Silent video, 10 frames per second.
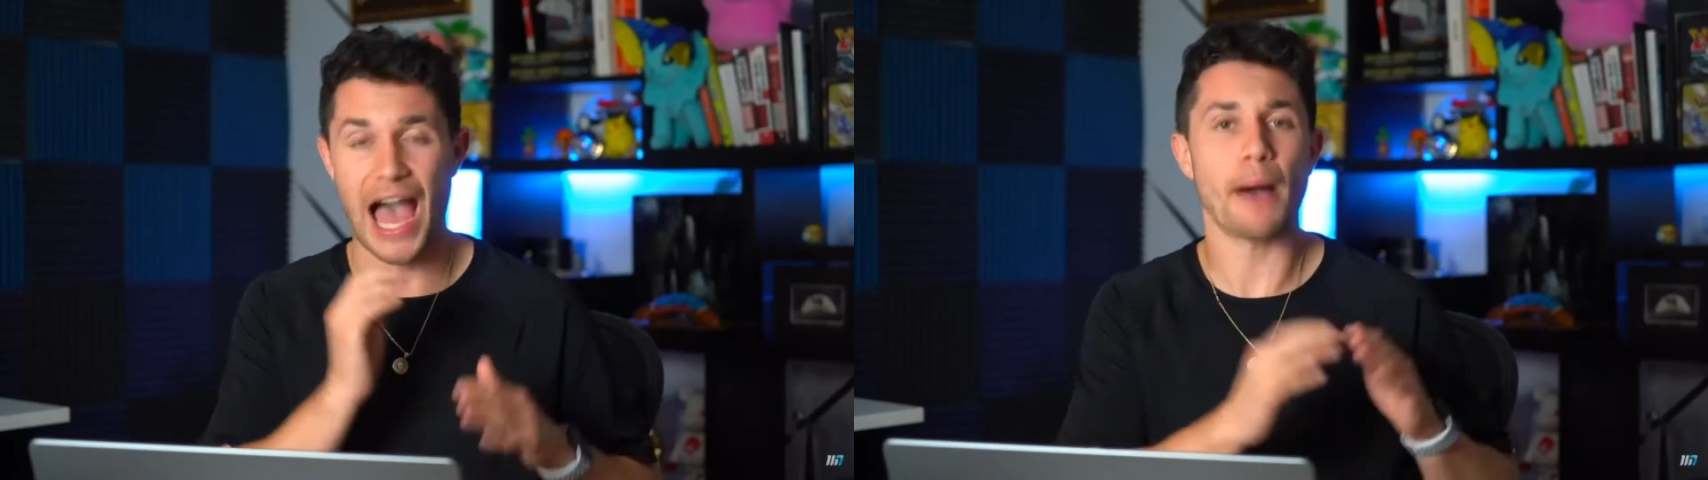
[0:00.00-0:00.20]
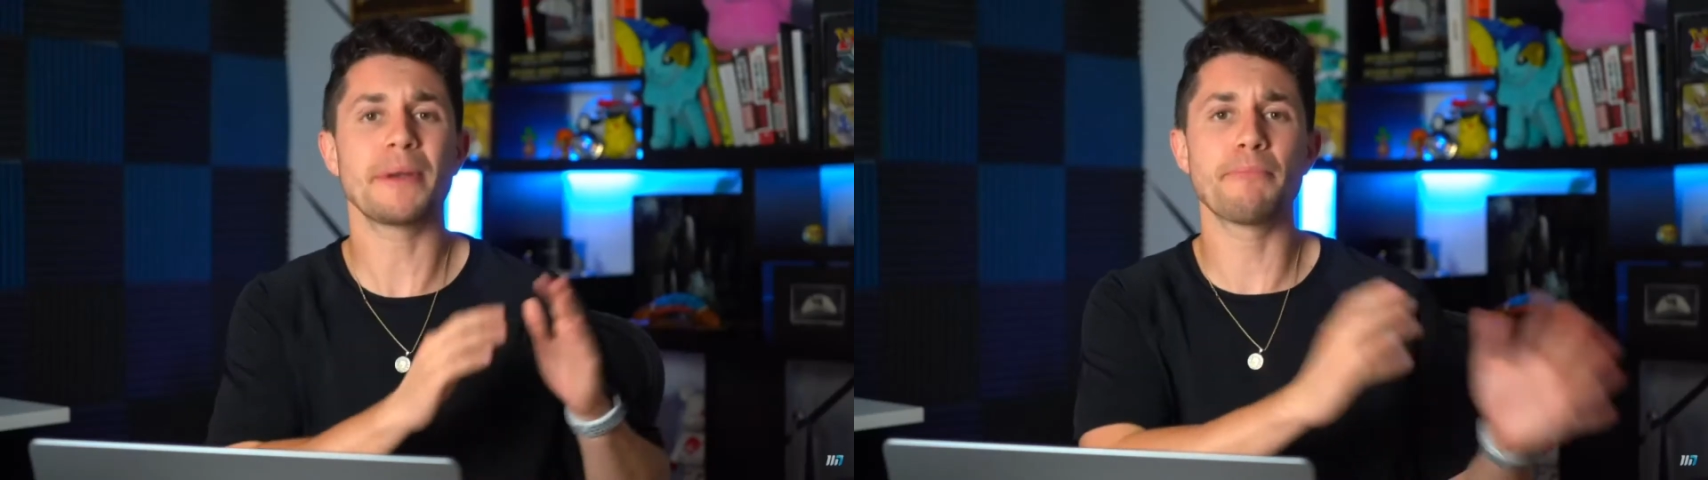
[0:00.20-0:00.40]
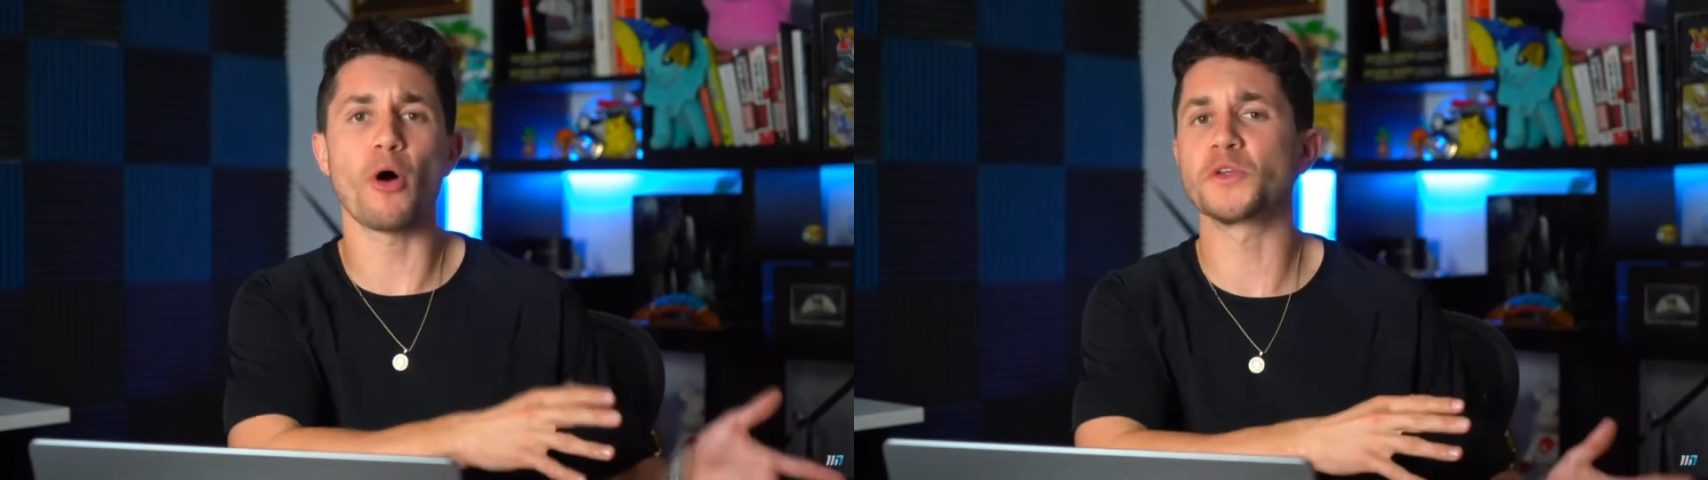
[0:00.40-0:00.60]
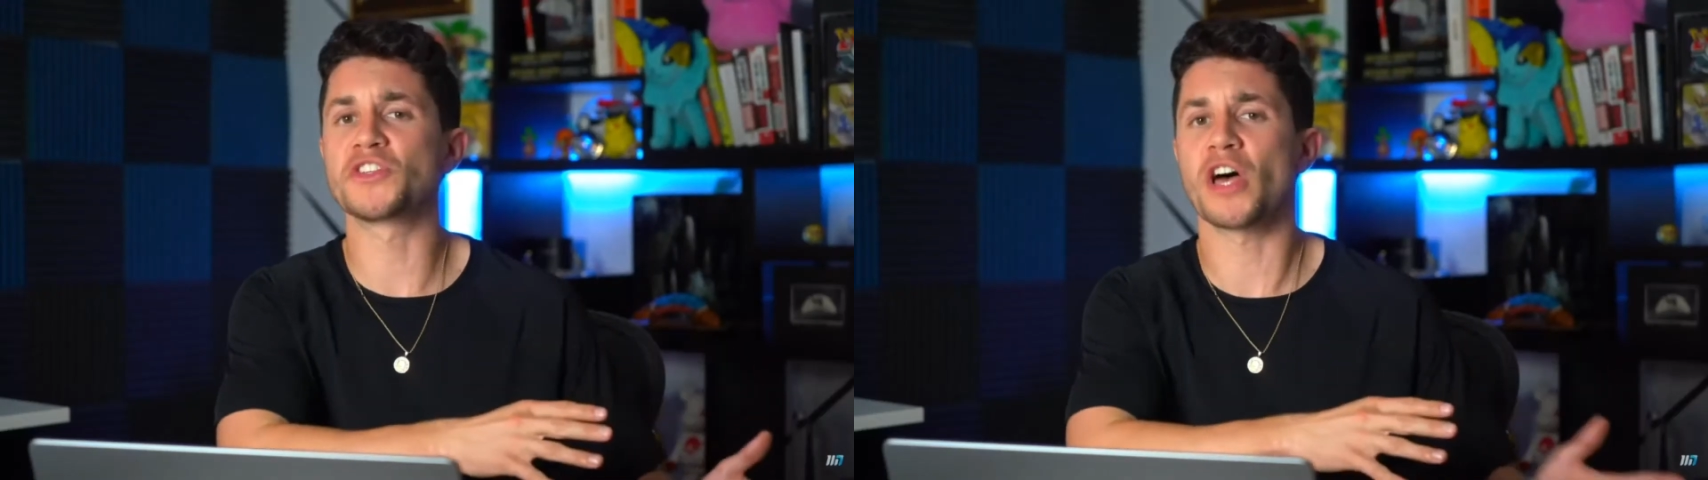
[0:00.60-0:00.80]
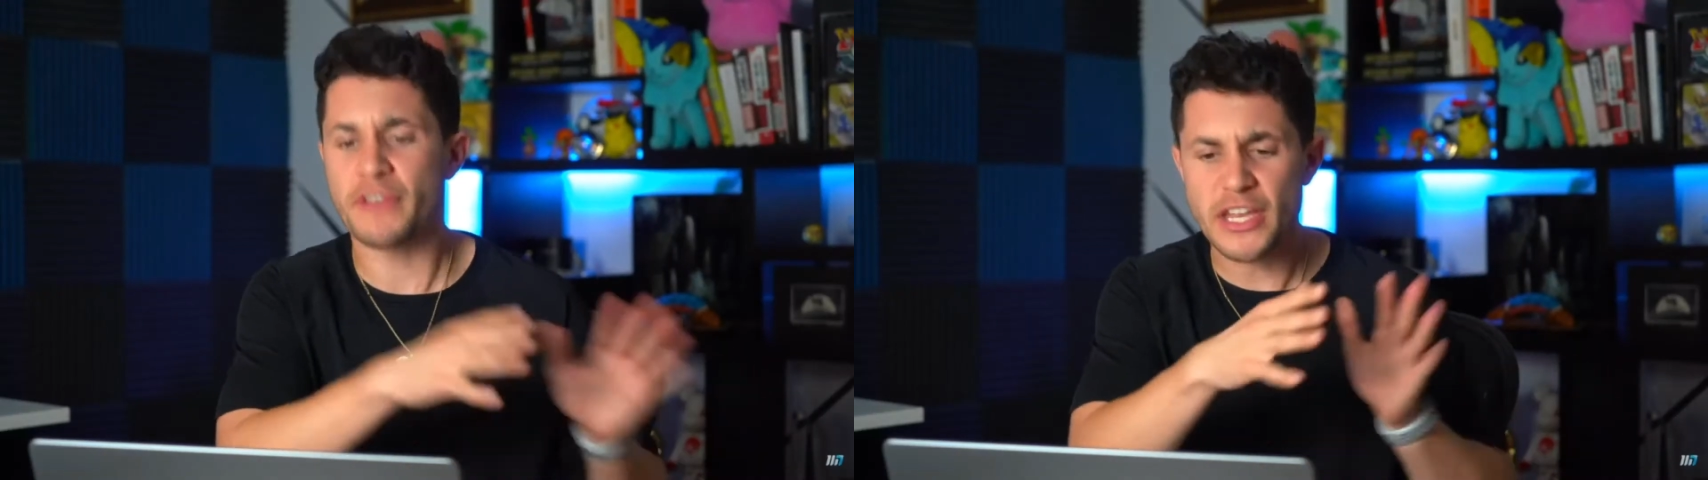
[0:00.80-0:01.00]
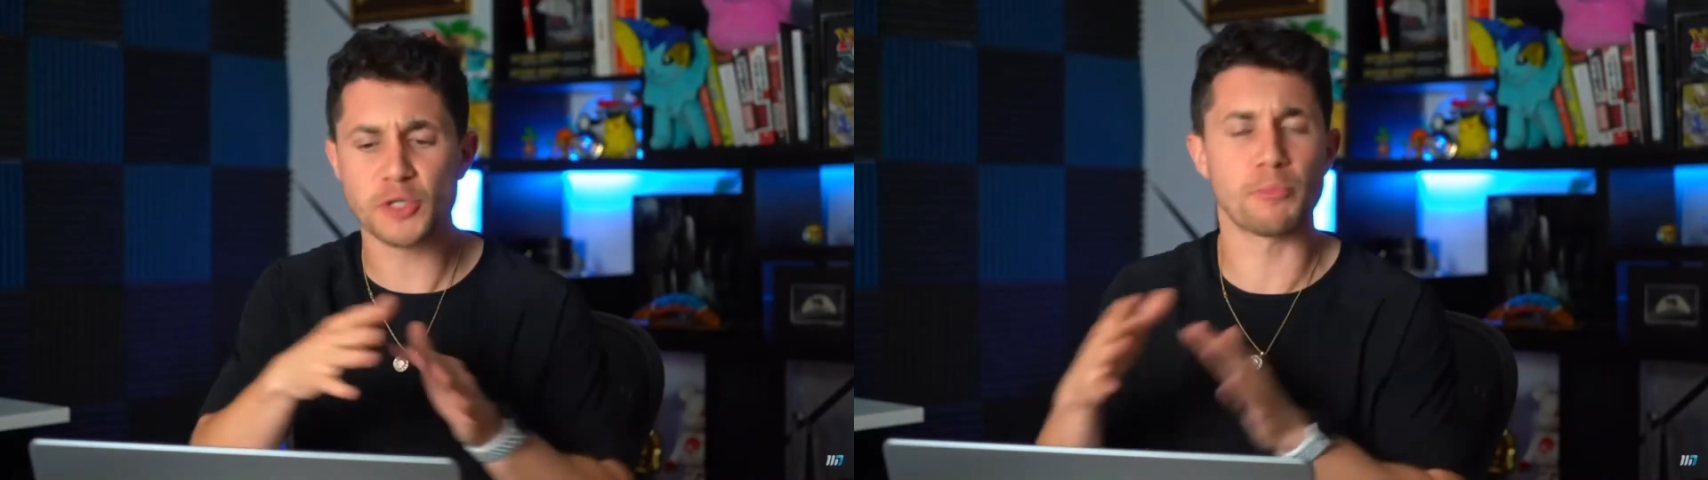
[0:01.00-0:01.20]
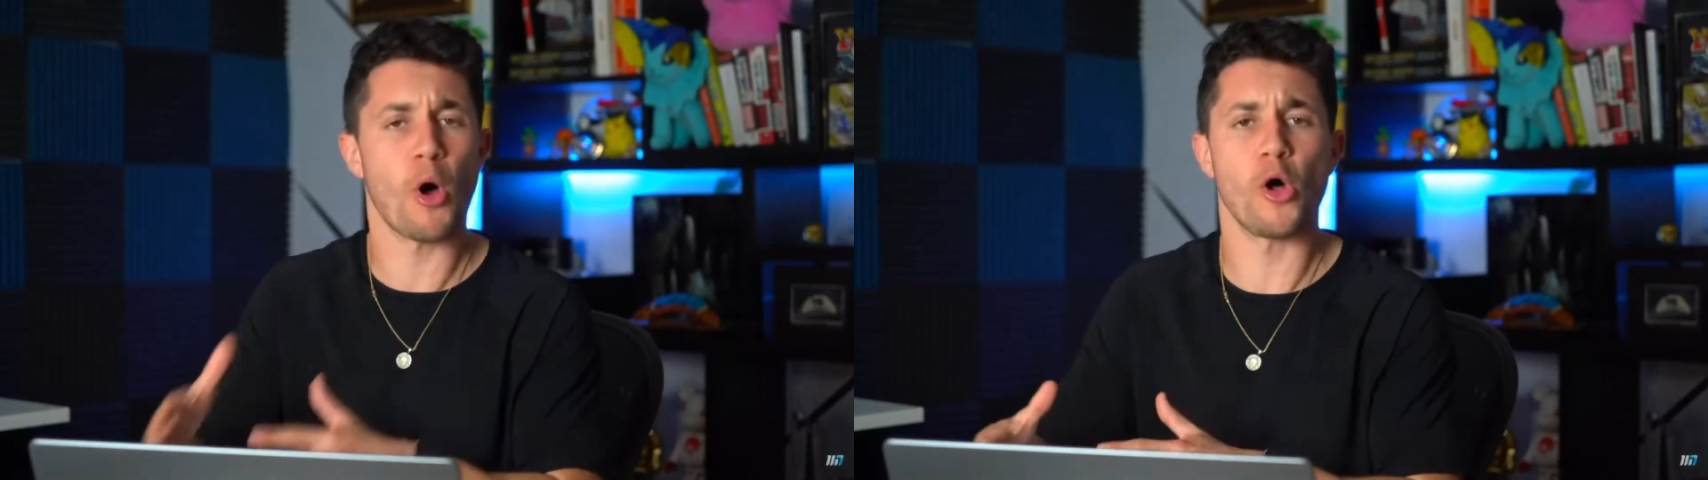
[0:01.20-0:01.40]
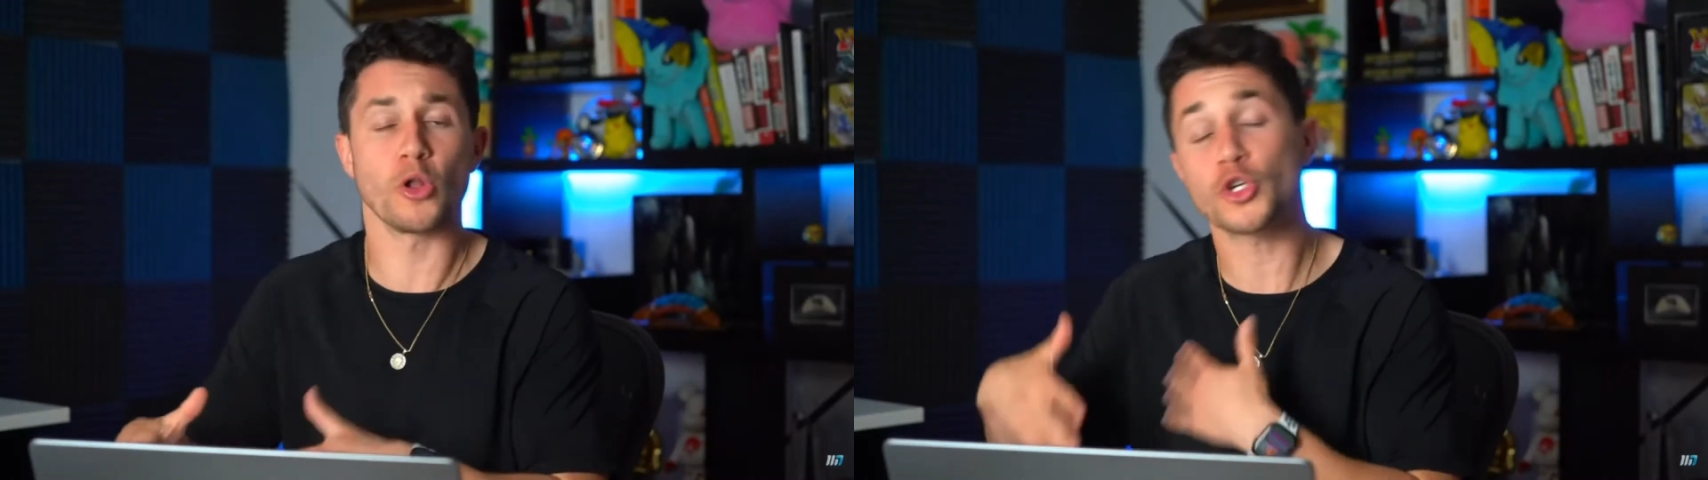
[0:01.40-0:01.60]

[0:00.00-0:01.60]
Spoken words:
How many balls of each ball